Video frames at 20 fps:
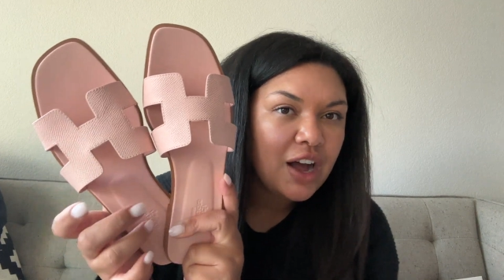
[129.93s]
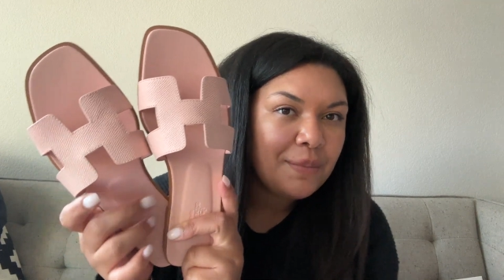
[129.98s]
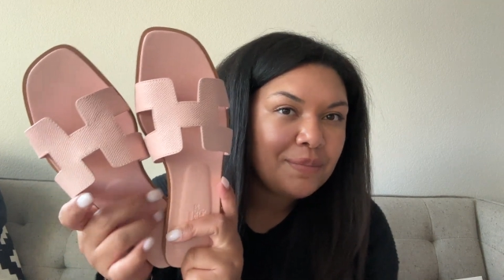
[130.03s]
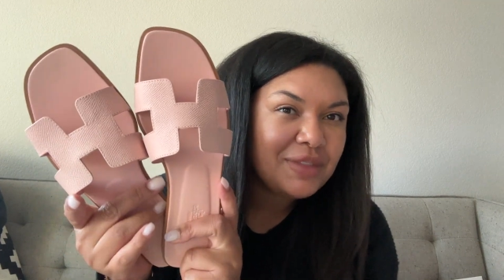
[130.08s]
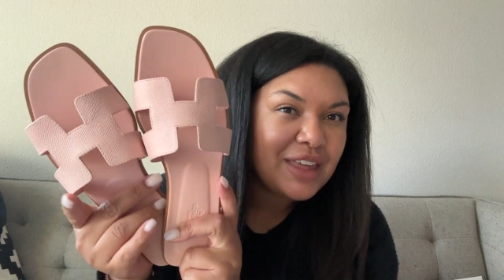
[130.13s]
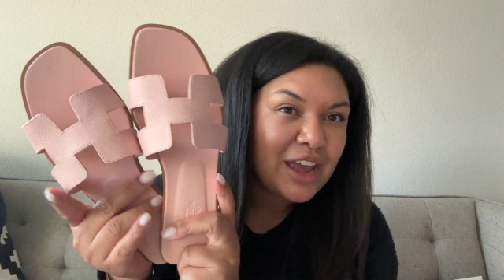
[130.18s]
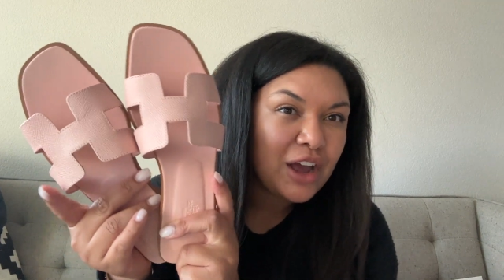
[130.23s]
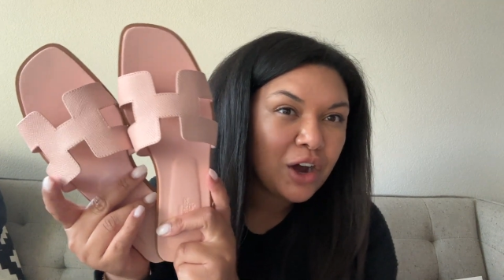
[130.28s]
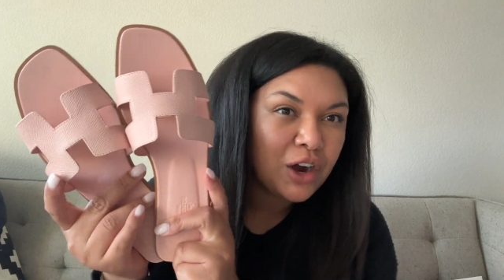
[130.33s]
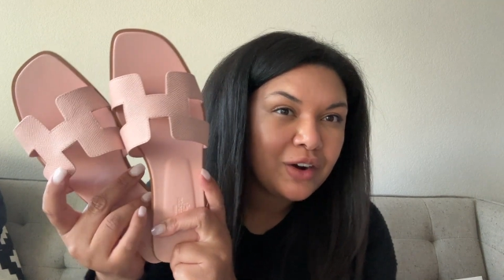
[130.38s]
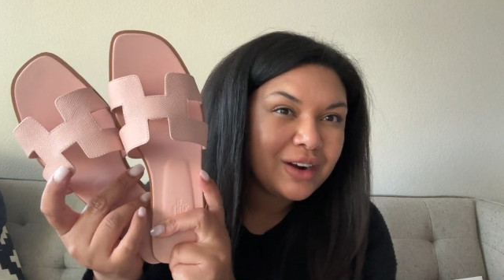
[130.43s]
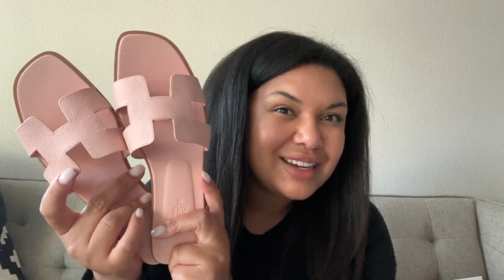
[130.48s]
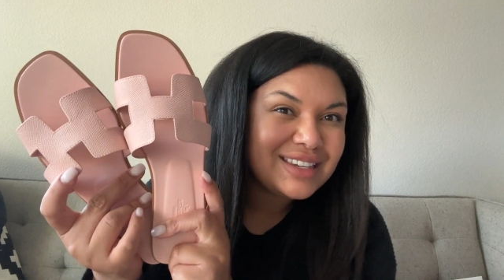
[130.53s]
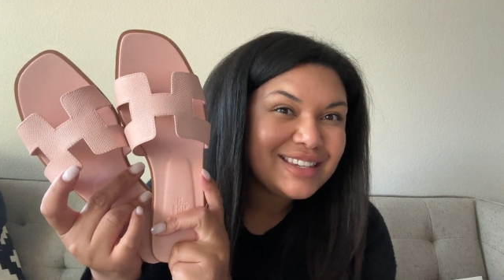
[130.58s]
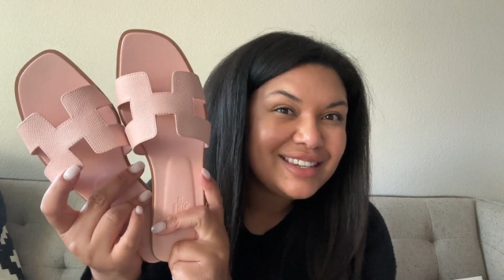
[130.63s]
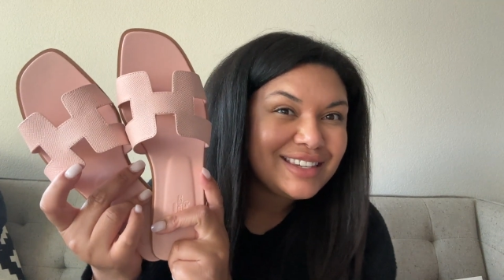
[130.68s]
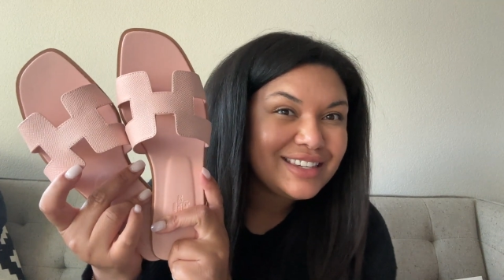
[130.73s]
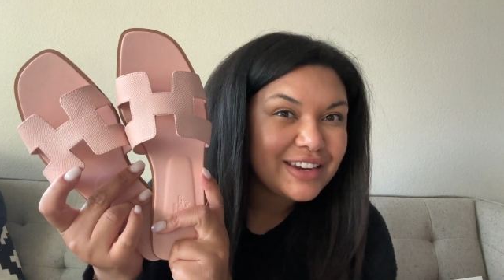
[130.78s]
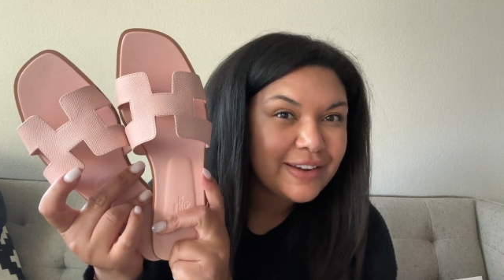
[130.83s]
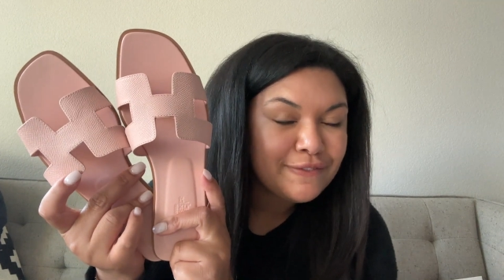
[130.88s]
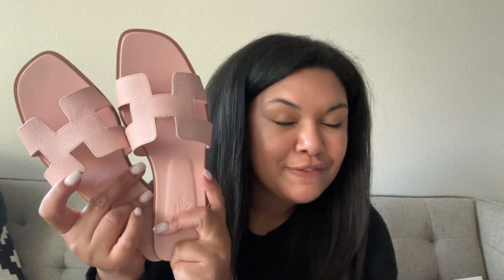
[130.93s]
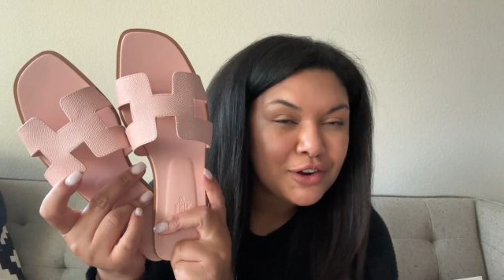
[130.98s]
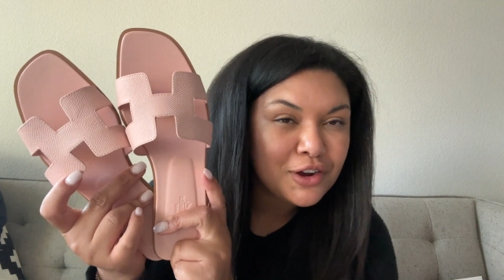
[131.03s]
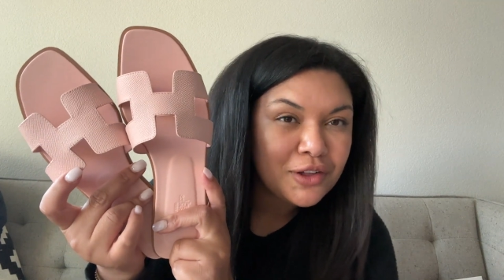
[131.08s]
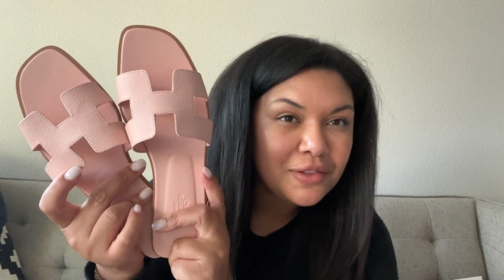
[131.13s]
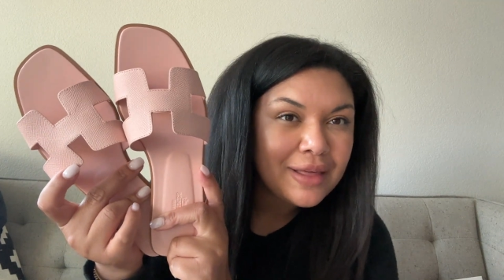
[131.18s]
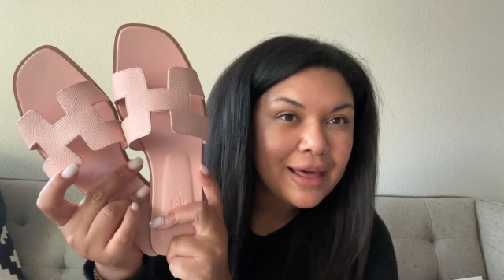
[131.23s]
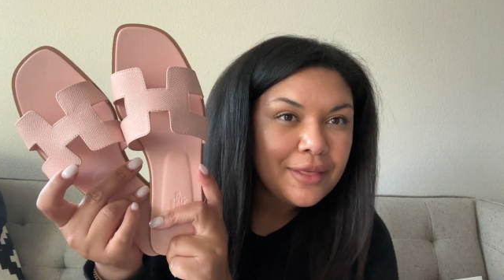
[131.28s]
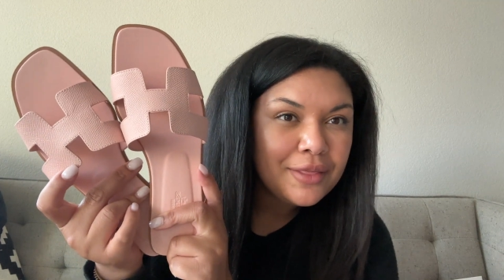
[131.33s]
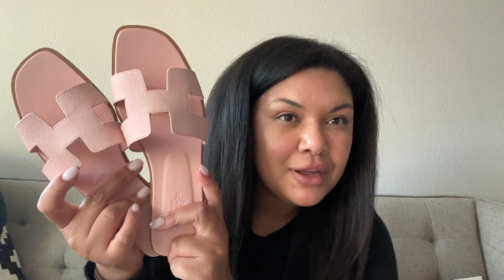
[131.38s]
They are a stiffer
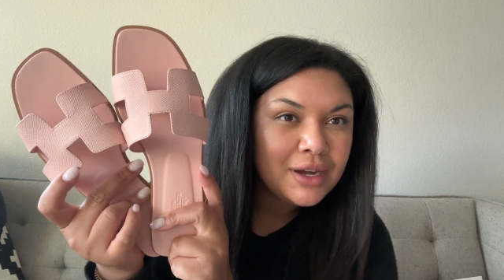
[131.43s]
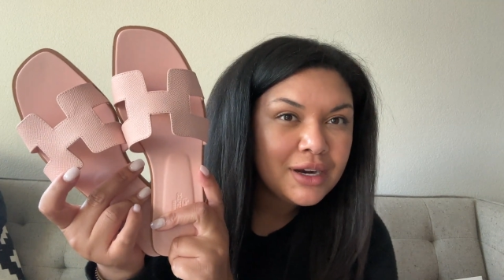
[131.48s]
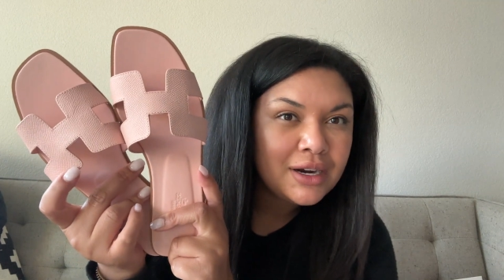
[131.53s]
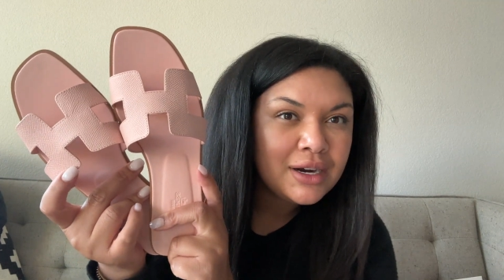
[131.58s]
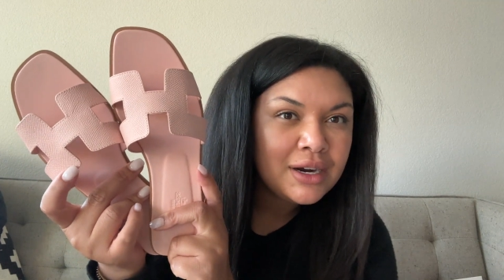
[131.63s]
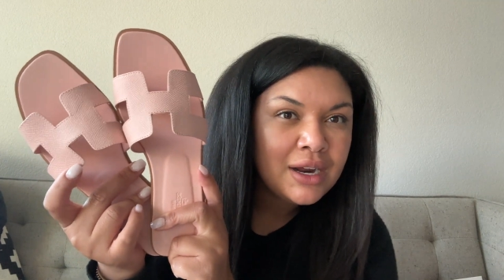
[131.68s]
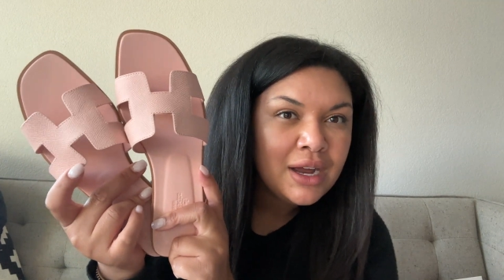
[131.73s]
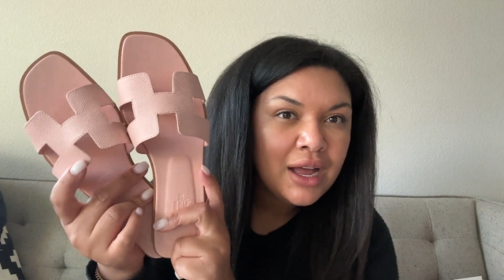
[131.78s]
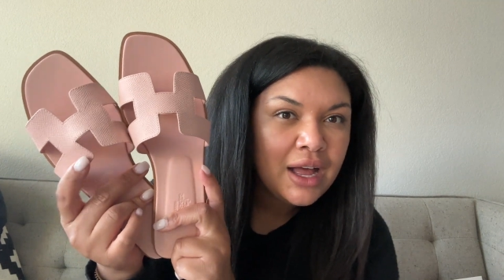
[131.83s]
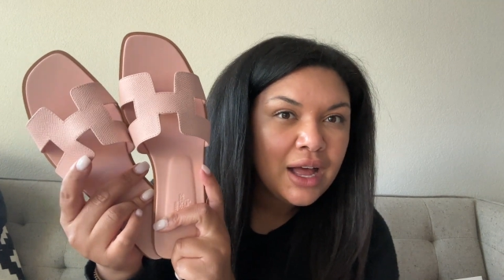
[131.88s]
leather.